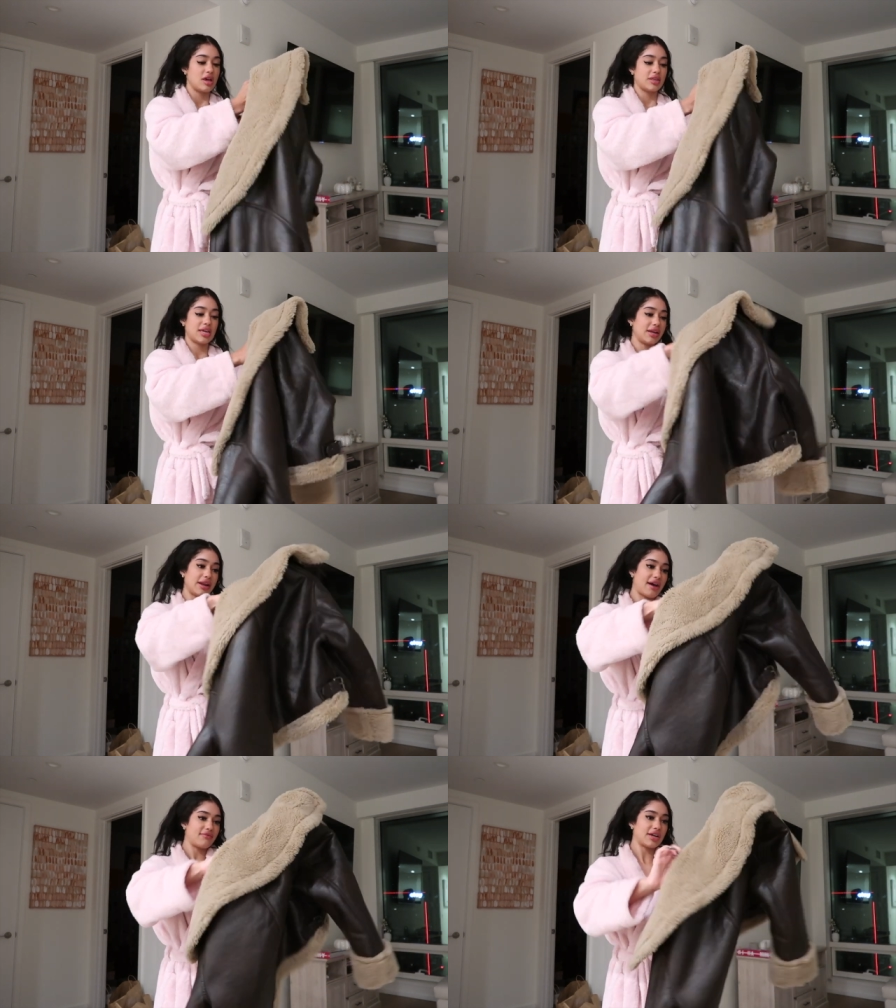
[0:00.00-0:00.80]
they
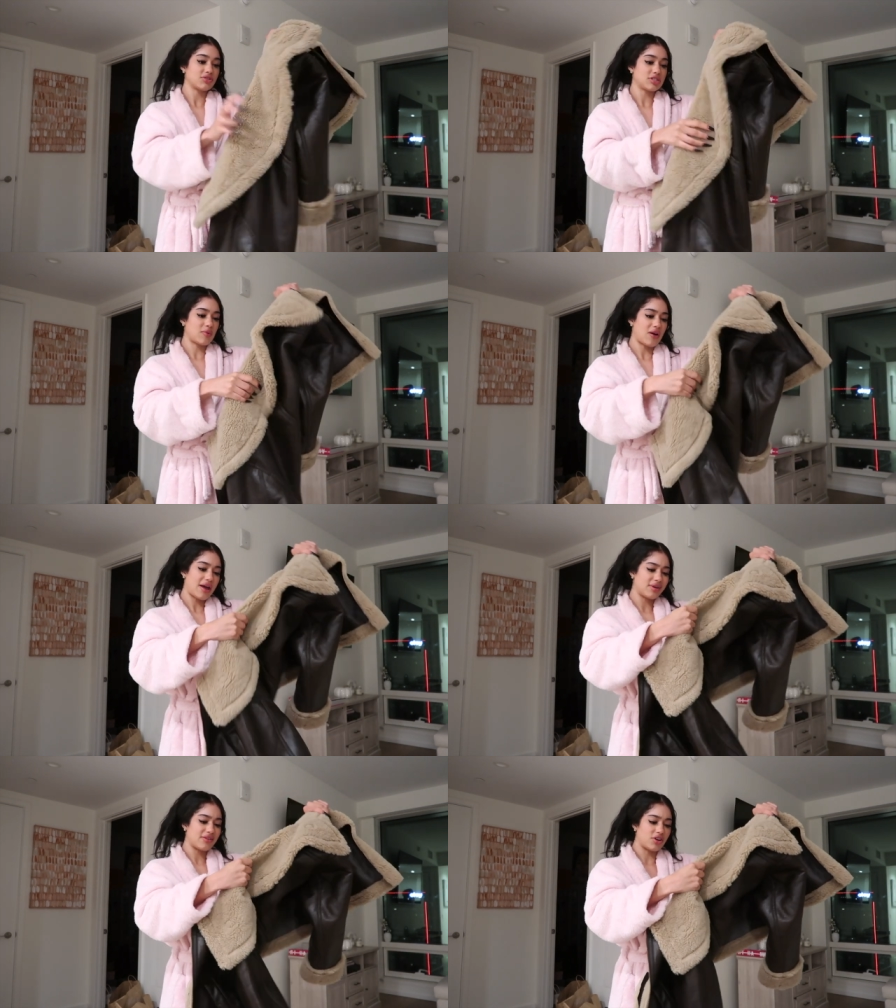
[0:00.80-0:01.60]
didn't have an extra small i
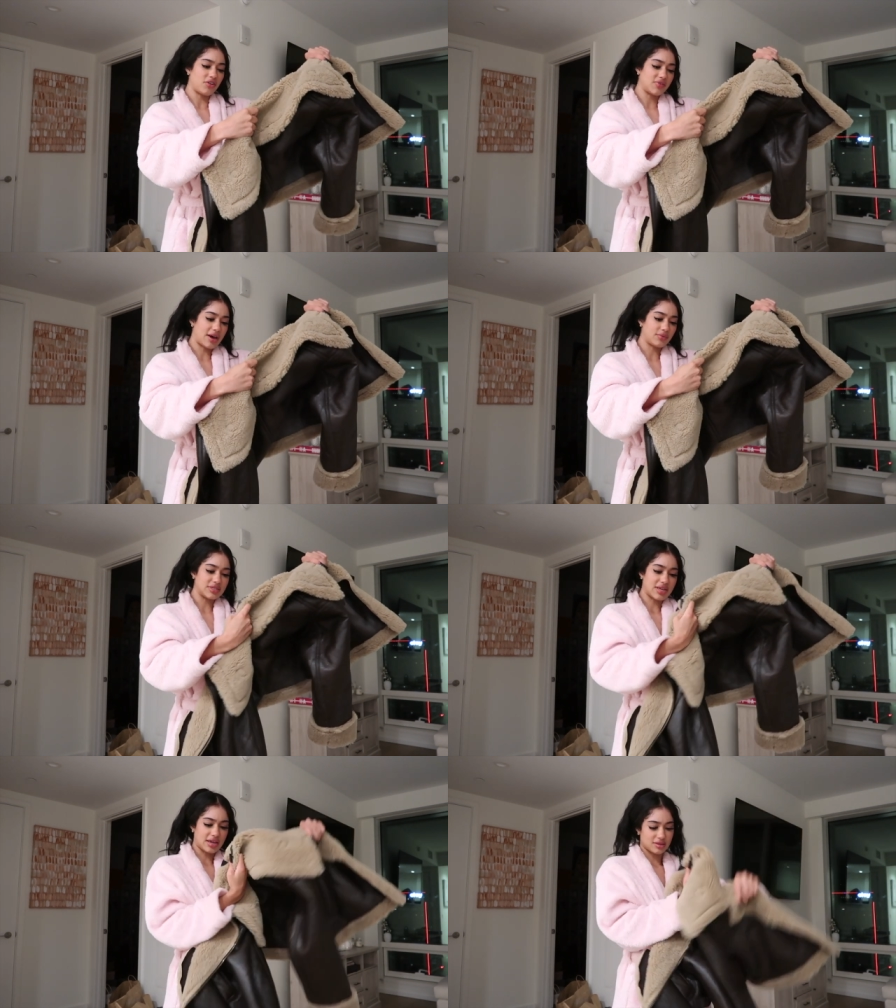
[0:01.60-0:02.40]
don't even know if that
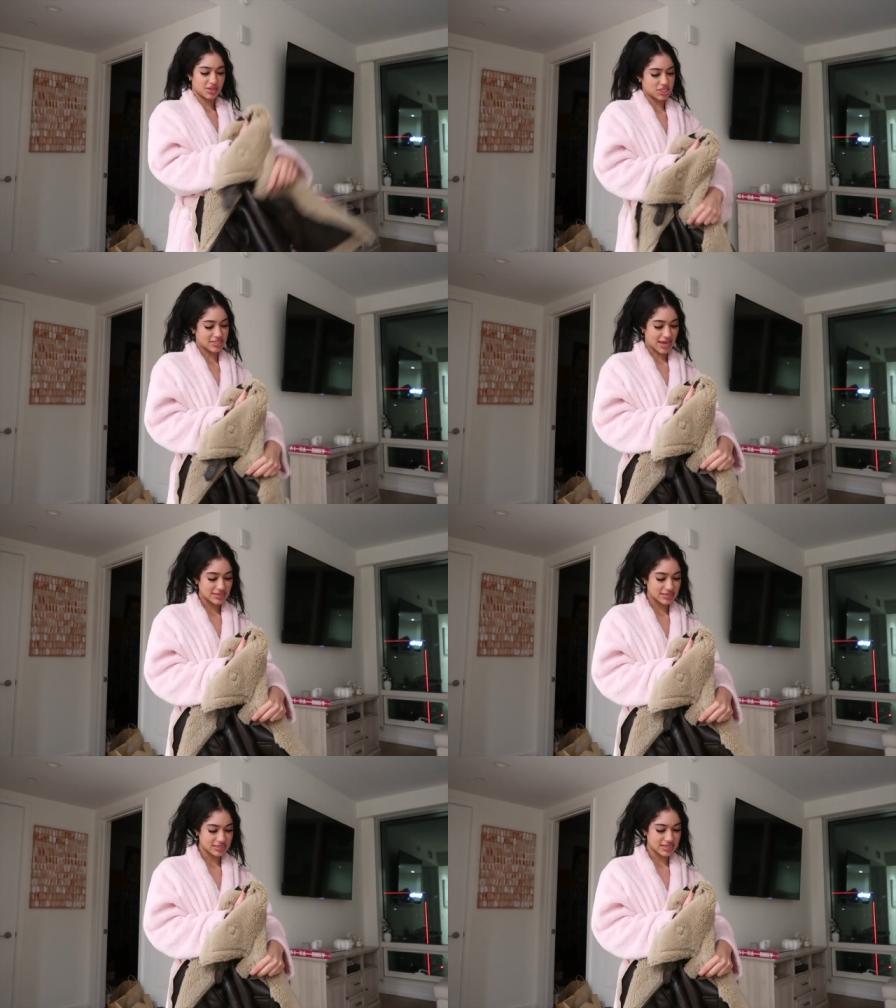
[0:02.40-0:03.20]
was like their
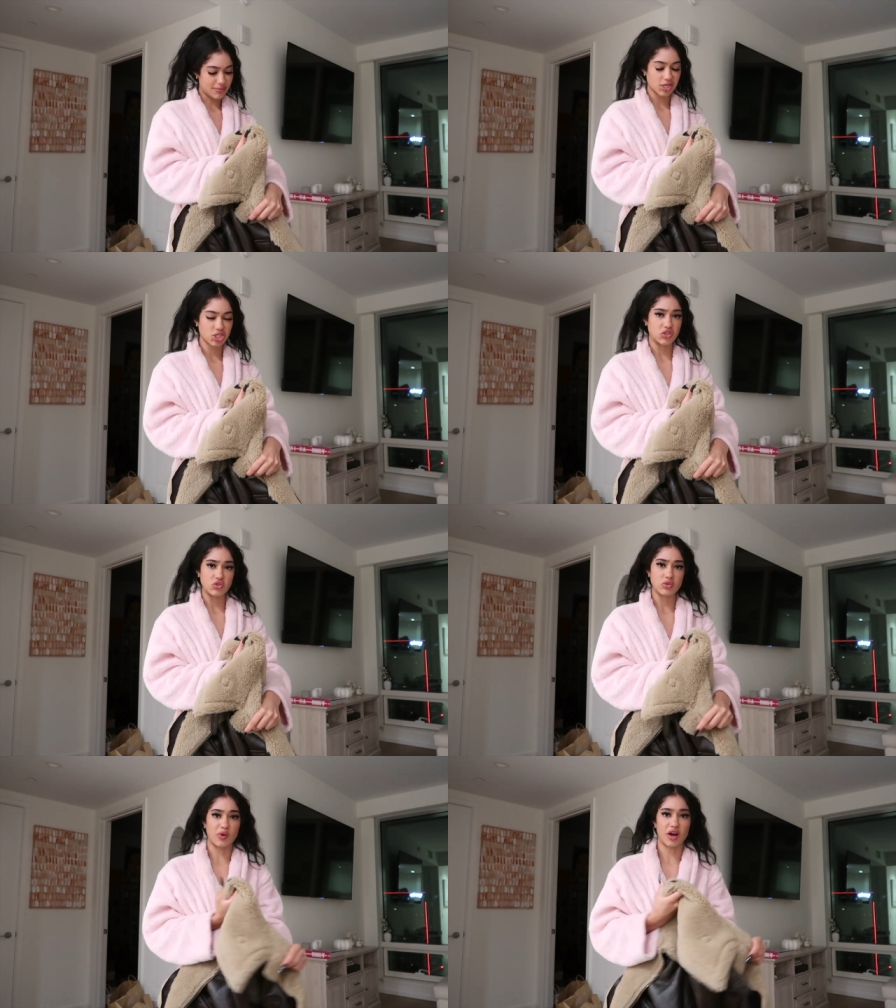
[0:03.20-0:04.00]
sizes they might just
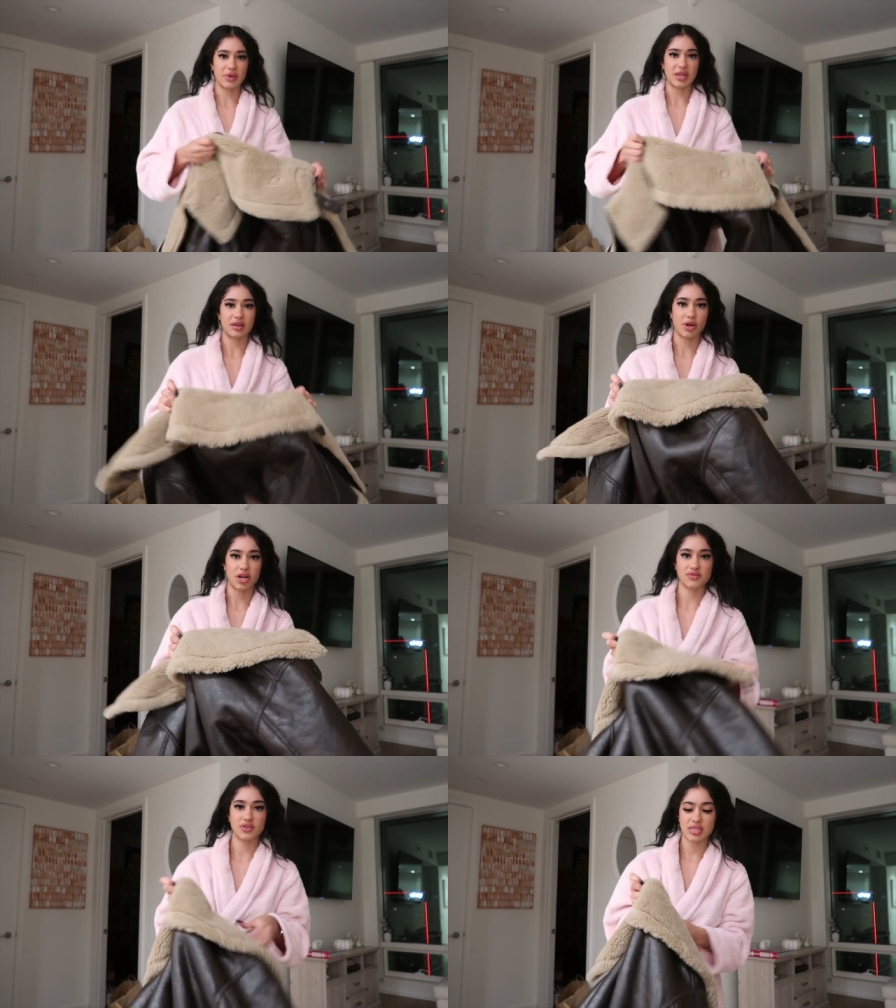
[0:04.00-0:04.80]
do small medium
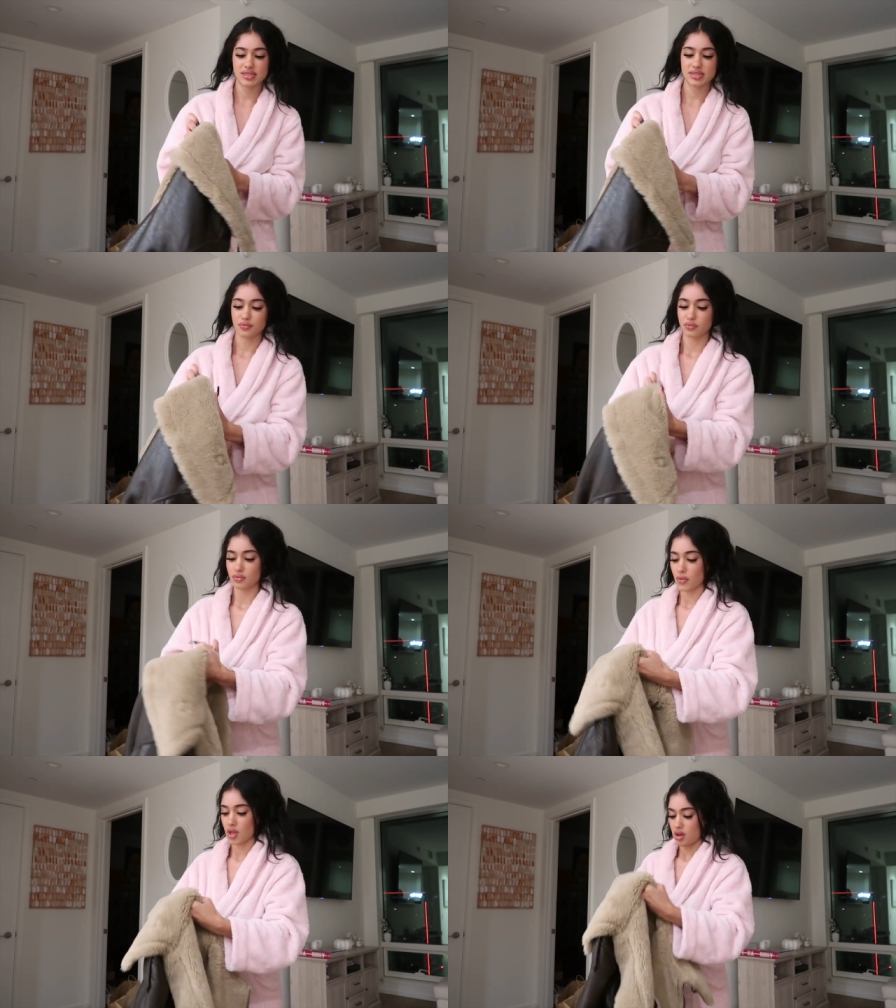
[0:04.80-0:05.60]
large for this
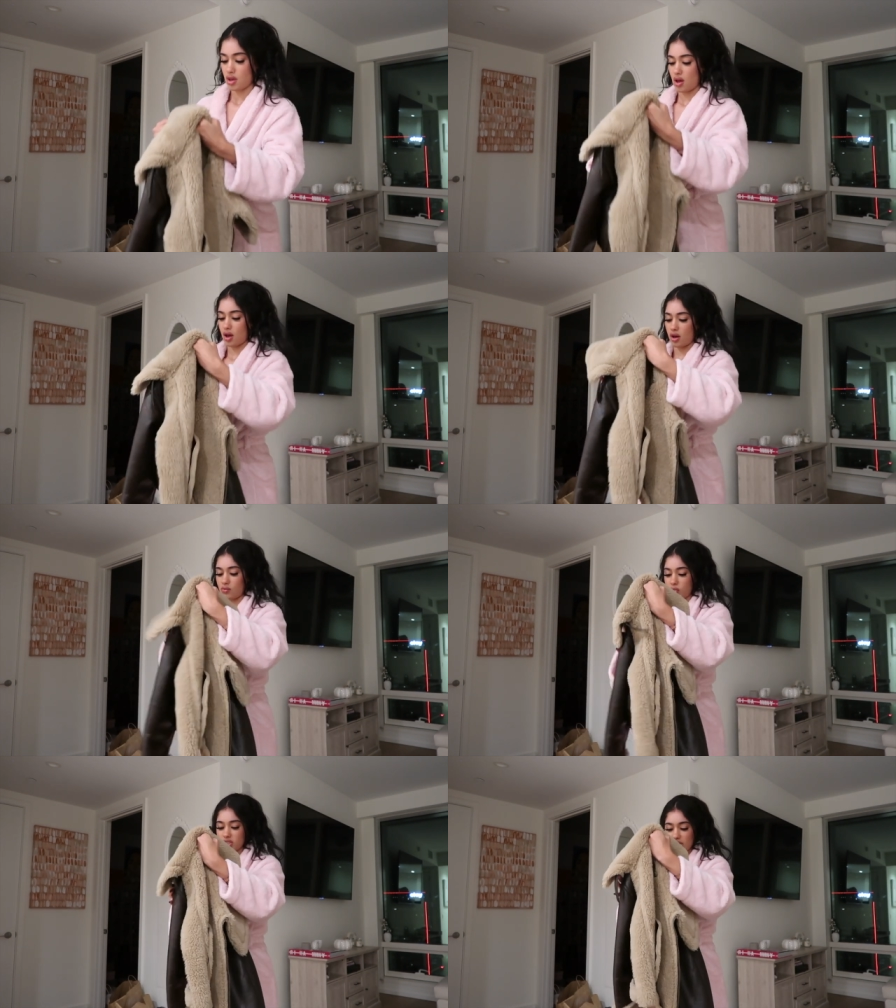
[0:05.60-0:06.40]

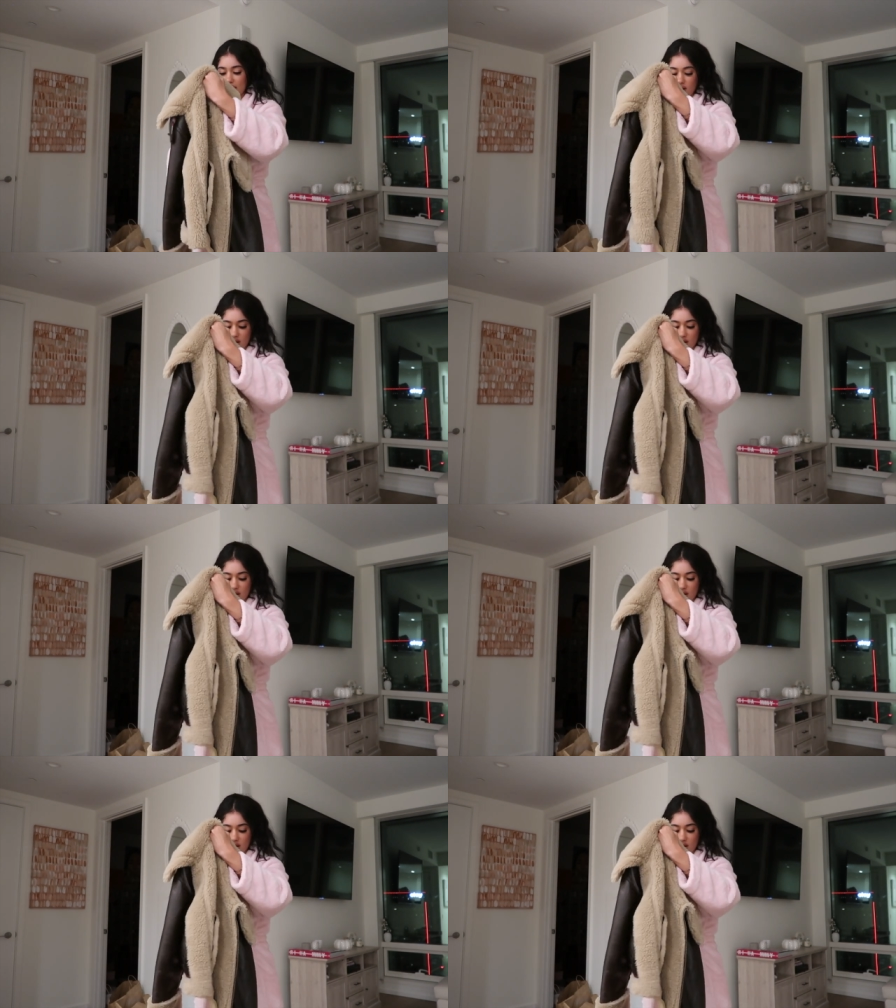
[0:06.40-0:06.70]
um would try it